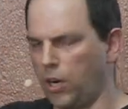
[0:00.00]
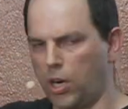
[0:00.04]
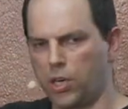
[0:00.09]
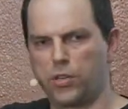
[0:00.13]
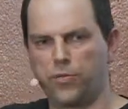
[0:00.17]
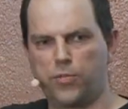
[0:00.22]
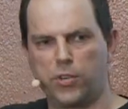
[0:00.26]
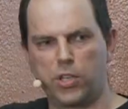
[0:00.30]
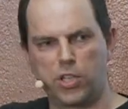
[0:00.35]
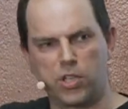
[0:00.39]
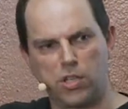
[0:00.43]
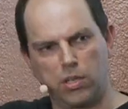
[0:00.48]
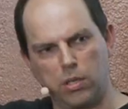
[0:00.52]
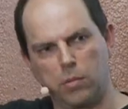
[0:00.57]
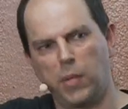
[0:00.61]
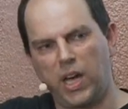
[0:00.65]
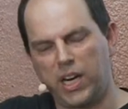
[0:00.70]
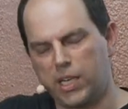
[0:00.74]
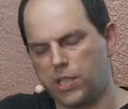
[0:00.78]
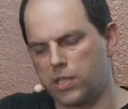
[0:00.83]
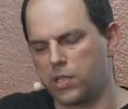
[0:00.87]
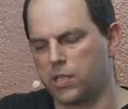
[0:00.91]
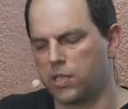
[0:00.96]
artificial
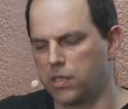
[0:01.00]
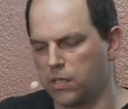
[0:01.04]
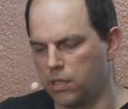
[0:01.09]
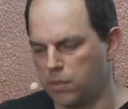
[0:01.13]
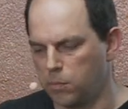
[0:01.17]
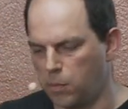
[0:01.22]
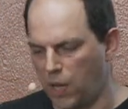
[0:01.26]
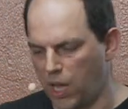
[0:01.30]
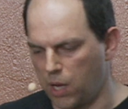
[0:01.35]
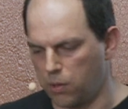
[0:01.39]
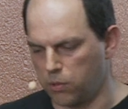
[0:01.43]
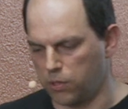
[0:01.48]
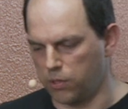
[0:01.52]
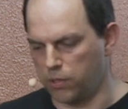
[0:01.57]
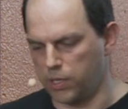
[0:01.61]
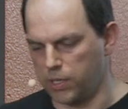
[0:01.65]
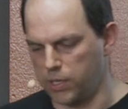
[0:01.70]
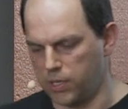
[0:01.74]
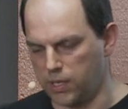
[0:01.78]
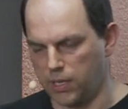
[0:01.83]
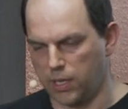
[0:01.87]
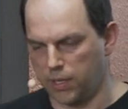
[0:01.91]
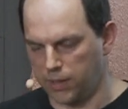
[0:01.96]
batch
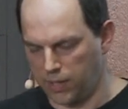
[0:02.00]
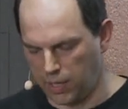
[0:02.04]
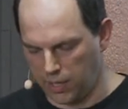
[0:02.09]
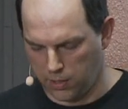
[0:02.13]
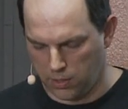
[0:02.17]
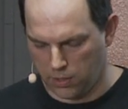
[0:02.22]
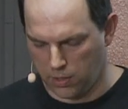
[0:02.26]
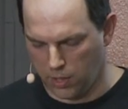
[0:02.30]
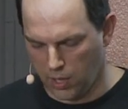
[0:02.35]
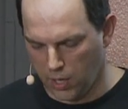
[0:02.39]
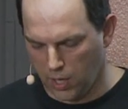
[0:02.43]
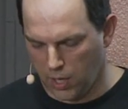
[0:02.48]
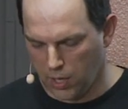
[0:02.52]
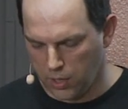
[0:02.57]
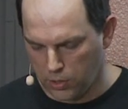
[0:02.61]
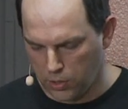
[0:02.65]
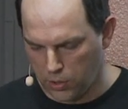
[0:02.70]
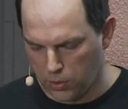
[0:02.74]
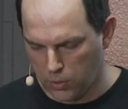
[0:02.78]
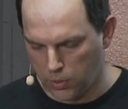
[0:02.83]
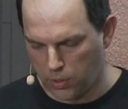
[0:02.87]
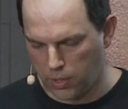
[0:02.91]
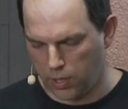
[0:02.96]
boundaries, and then
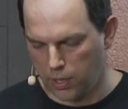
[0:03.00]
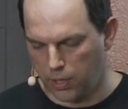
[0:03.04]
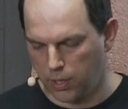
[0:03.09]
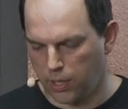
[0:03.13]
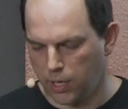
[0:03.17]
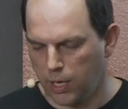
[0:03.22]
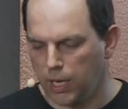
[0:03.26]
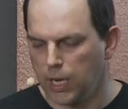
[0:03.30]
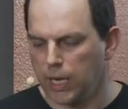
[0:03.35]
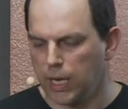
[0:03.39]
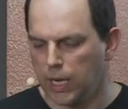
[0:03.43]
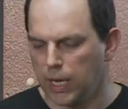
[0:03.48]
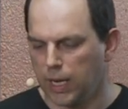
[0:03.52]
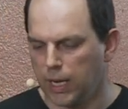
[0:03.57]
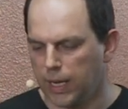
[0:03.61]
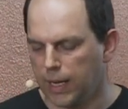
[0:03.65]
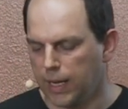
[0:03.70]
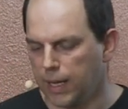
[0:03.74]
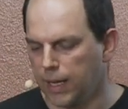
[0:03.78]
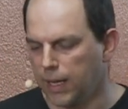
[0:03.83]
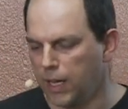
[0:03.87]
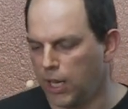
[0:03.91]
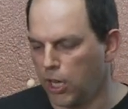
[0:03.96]
you, are
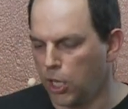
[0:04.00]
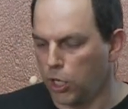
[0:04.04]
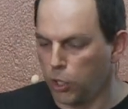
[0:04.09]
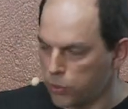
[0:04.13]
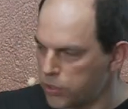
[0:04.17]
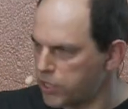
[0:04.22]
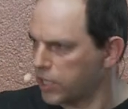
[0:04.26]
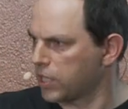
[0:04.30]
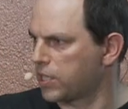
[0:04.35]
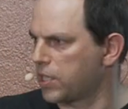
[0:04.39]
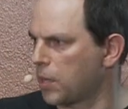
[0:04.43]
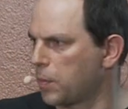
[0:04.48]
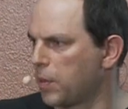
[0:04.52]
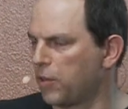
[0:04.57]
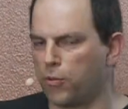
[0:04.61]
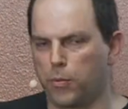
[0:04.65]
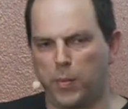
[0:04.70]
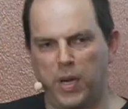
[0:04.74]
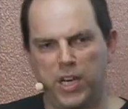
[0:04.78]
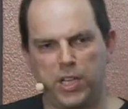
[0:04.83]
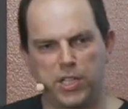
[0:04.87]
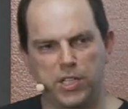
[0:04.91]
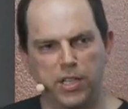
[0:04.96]
uh, losing some
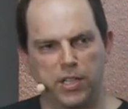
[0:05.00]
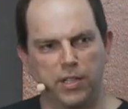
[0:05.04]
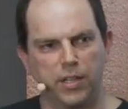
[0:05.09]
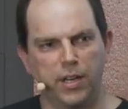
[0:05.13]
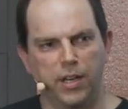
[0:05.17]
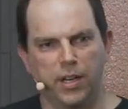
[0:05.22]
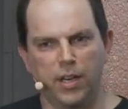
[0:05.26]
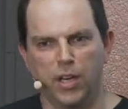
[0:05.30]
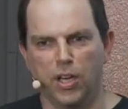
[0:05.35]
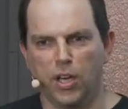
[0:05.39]
information,